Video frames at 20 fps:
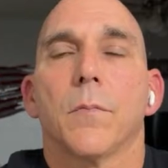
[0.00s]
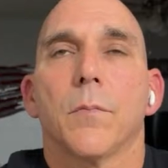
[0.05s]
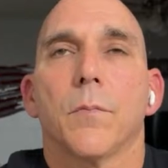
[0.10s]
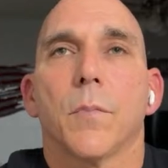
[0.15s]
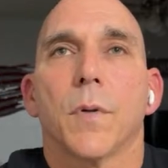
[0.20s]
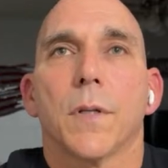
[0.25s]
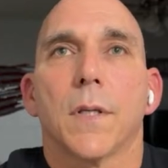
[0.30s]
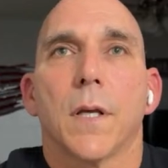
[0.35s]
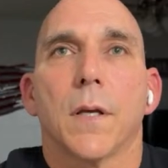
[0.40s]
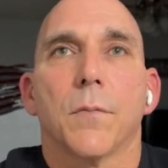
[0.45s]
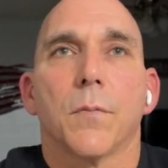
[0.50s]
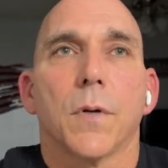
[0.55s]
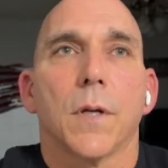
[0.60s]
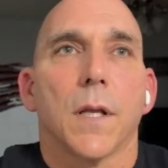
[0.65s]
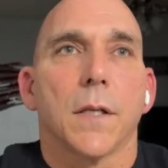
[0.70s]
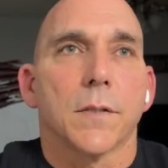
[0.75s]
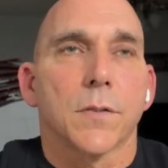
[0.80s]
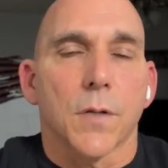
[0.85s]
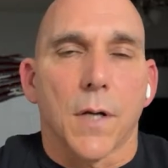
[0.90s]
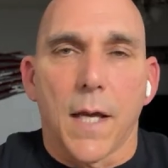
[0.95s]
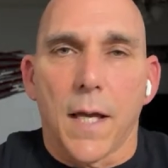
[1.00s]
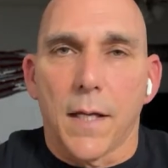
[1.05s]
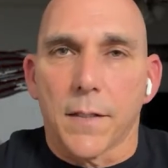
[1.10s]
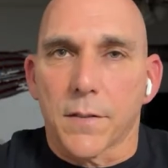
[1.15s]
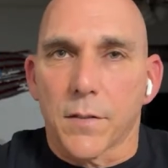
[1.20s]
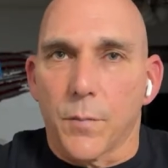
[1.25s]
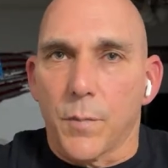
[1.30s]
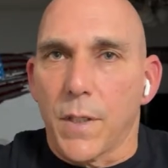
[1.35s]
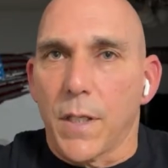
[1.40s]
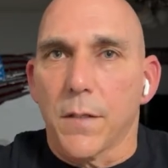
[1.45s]
But then so I had
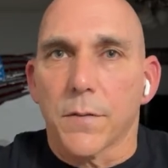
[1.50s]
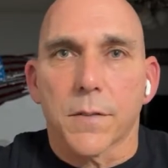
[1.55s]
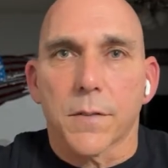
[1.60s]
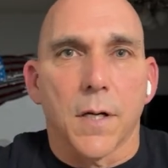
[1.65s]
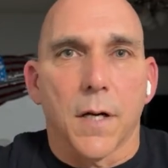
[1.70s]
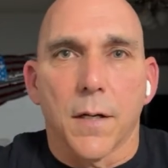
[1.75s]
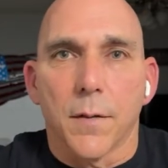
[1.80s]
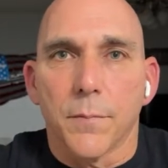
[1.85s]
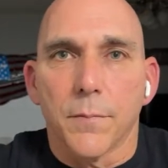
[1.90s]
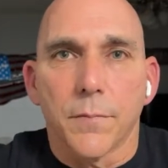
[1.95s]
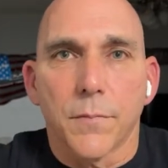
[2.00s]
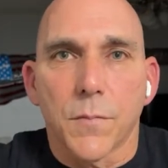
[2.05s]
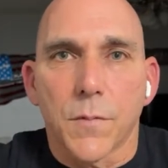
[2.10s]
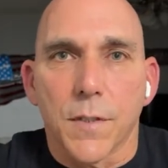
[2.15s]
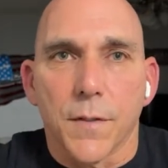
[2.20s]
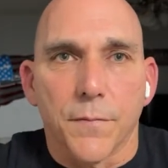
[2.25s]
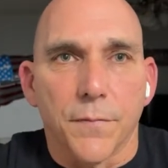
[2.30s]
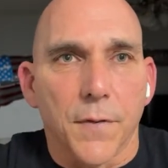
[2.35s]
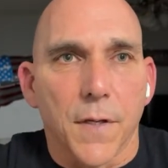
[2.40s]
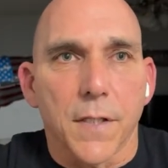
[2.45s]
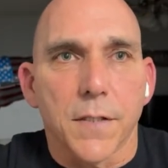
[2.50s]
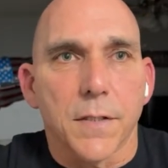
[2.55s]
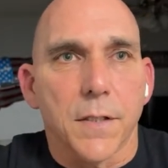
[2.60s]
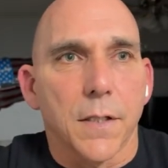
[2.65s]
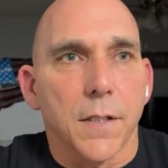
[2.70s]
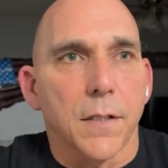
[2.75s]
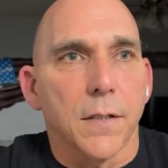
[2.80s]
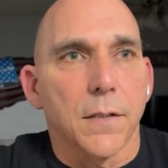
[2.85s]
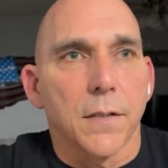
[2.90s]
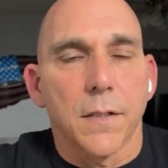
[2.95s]
somebody else come to fix
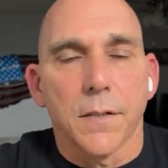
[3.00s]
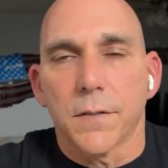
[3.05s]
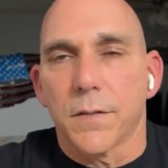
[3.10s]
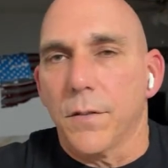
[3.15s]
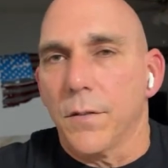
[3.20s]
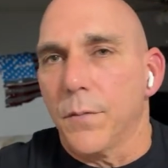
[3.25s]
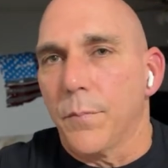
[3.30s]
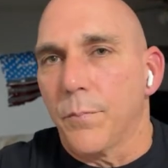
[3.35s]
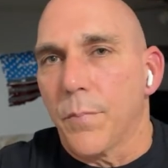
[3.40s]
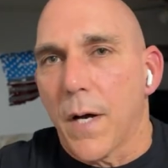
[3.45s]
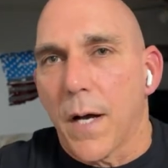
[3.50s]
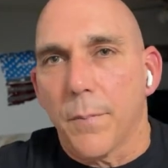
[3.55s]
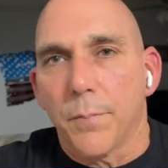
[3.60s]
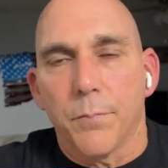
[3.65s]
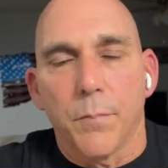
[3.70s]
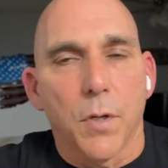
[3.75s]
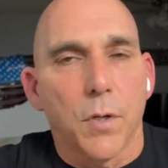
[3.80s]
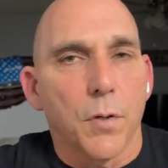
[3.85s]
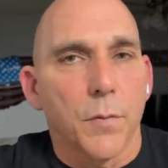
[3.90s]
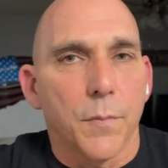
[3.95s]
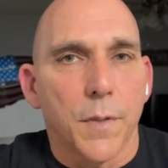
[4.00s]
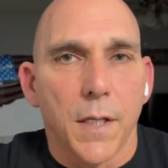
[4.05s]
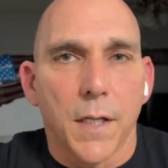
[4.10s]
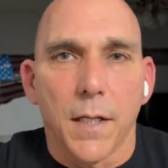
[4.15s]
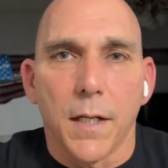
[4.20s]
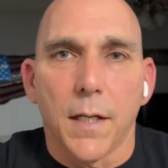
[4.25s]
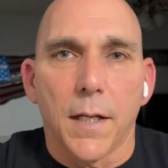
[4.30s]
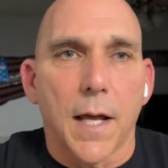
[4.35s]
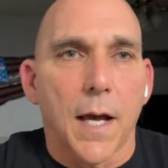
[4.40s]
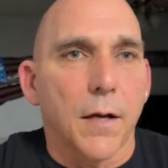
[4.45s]
it. This dude popped, boom, in
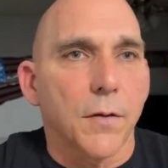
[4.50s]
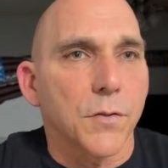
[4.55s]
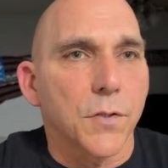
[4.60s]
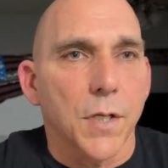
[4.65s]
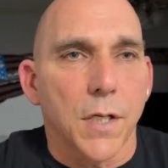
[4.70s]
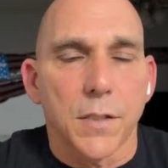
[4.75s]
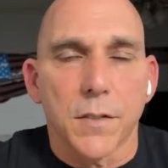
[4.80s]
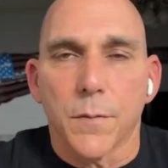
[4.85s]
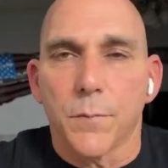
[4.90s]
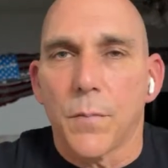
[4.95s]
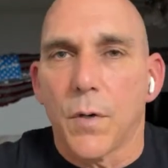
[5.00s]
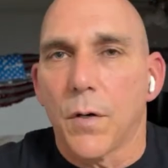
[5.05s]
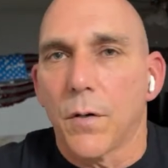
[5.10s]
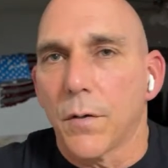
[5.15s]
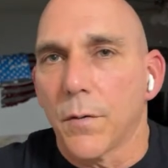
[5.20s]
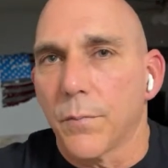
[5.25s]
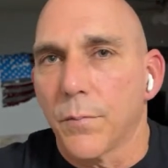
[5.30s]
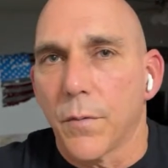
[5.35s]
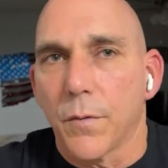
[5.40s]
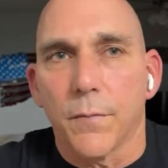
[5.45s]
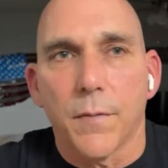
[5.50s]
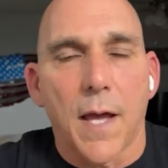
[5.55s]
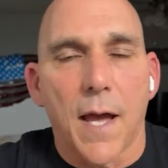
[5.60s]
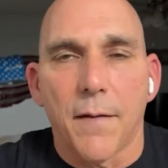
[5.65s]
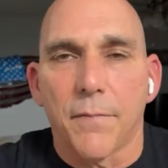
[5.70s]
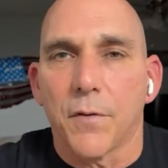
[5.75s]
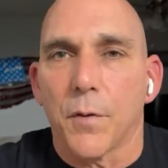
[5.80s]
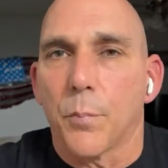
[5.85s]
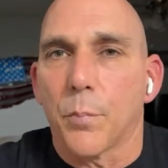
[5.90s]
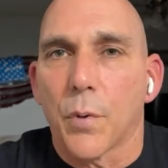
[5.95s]
and out, changed the motor, boom,
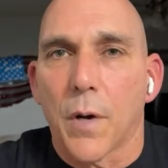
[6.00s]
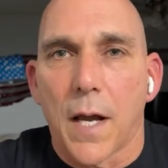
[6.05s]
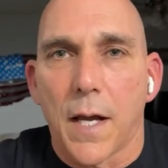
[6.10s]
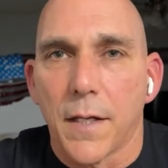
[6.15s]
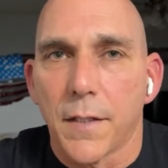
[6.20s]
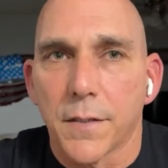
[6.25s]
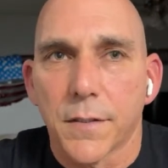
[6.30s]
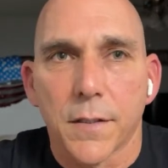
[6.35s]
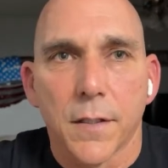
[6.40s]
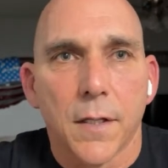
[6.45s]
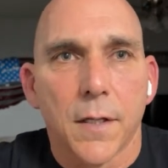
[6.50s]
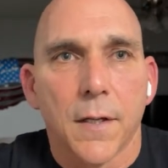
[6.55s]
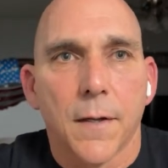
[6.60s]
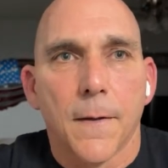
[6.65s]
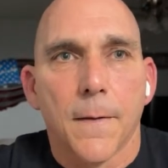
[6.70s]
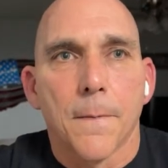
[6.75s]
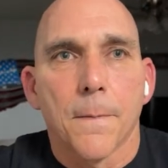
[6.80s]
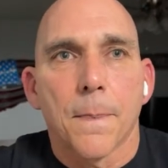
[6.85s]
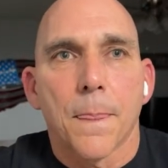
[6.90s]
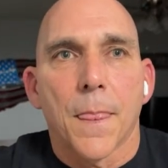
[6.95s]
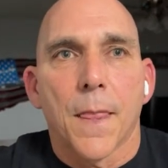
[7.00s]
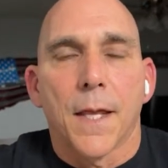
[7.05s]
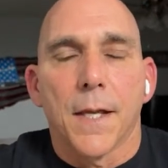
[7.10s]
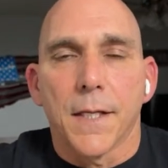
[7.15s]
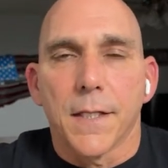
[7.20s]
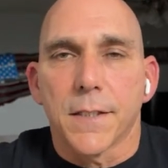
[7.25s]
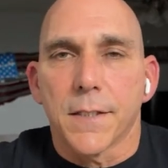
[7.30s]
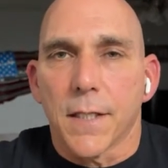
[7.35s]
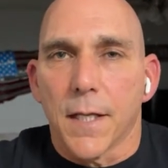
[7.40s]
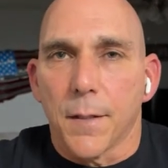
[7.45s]
half the price.
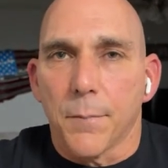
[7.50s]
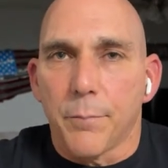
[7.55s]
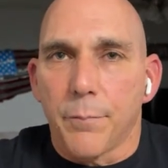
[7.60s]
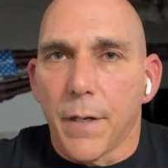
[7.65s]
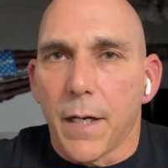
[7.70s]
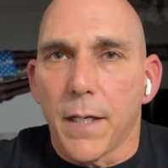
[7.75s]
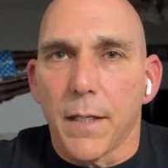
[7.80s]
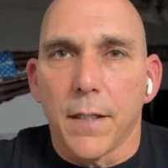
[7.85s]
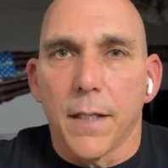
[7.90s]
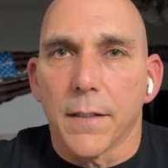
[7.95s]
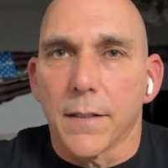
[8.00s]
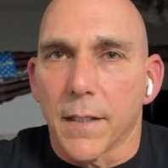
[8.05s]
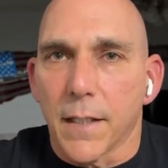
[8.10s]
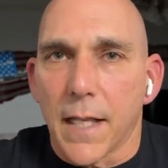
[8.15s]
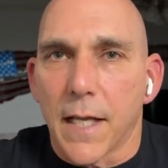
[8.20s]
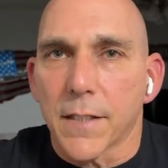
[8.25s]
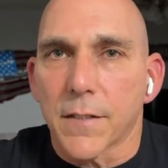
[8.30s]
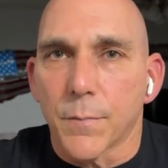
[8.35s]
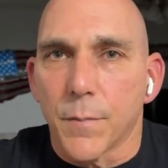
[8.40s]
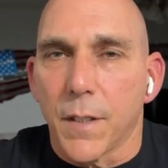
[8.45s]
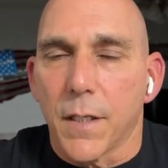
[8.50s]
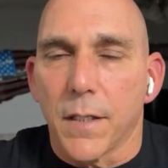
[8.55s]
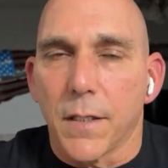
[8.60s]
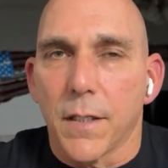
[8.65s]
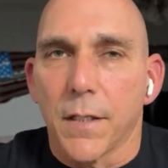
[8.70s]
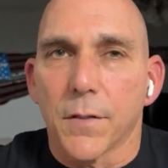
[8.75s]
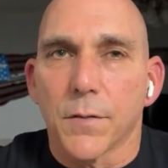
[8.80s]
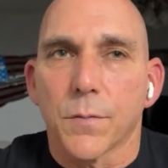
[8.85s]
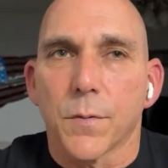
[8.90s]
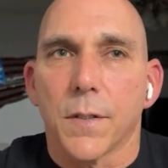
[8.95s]
He said, but at the last minute, and
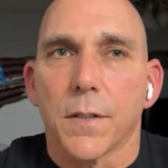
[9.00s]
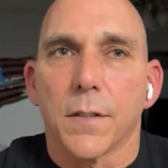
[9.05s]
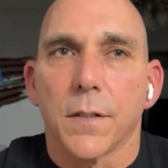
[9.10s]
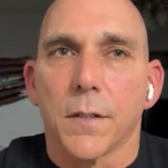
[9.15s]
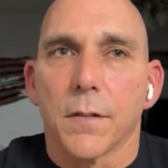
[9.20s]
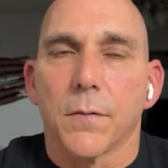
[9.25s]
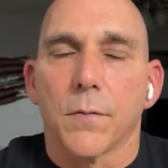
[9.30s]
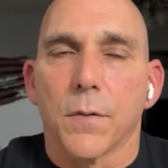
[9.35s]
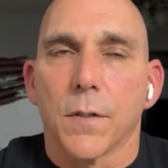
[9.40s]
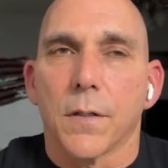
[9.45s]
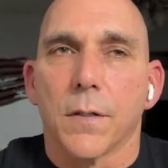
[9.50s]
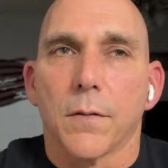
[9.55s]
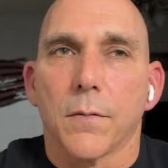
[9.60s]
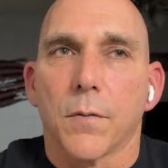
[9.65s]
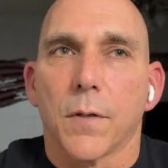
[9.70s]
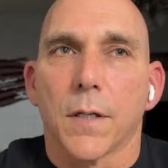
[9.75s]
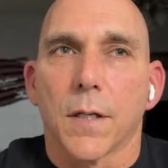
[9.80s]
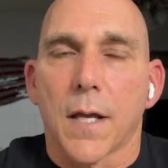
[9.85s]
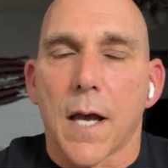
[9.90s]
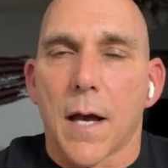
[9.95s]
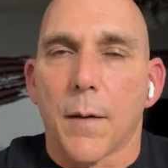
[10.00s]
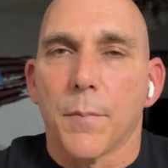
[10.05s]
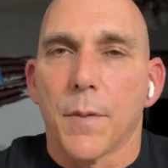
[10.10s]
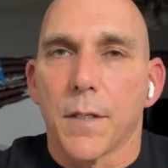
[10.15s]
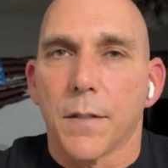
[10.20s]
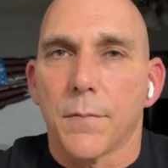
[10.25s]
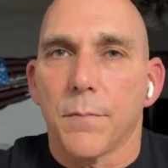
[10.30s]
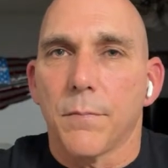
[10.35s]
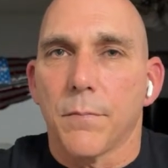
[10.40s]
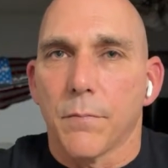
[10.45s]
here's what got
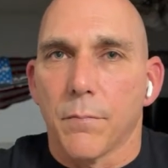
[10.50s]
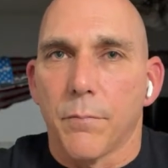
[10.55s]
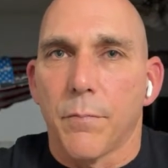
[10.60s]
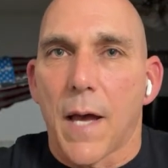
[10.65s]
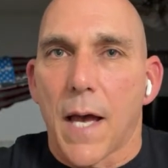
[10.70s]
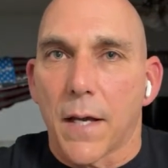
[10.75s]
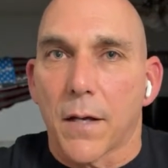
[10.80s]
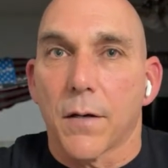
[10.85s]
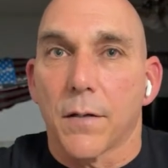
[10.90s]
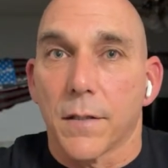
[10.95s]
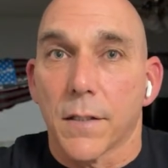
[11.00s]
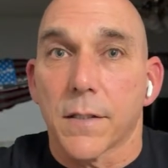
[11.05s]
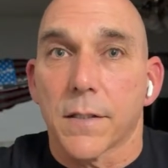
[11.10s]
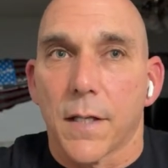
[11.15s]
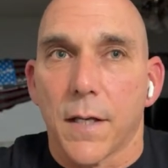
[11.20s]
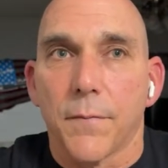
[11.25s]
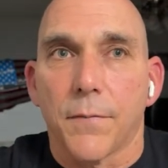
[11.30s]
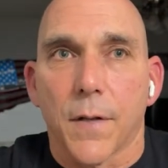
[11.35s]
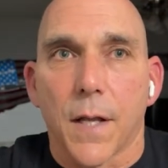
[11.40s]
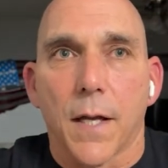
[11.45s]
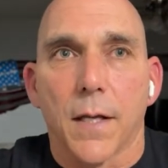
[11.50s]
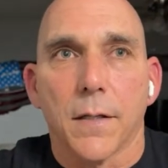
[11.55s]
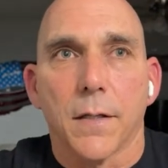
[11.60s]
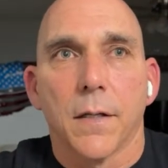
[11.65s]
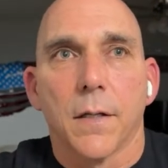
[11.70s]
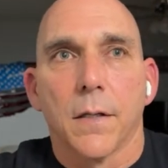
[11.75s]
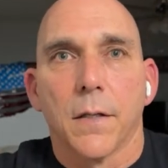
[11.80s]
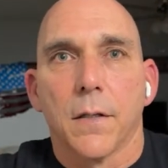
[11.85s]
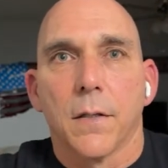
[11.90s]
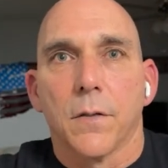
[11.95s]
me back on the Safe Light
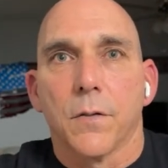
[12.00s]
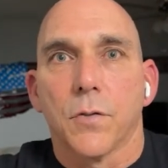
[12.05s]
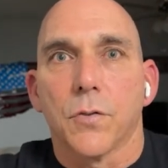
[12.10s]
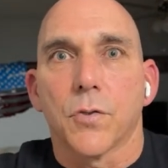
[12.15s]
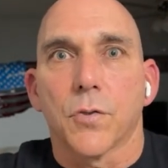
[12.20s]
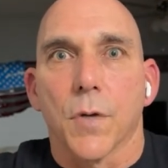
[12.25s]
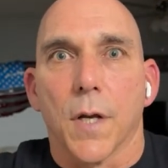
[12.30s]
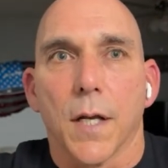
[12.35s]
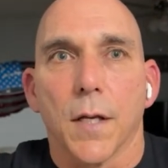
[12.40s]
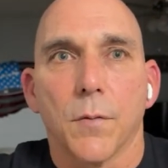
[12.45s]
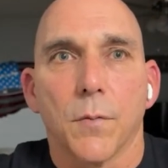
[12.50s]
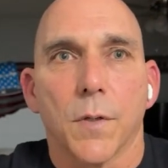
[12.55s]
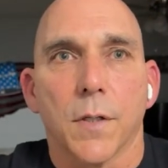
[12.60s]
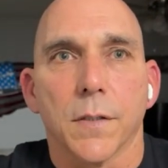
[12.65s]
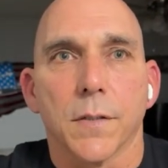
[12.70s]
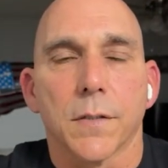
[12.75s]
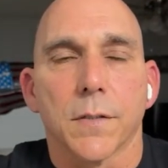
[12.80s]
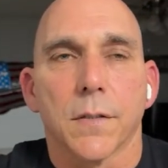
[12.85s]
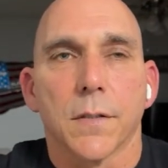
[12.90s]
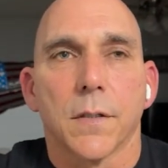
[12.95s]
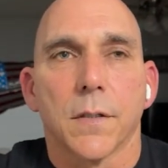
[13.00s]
train was,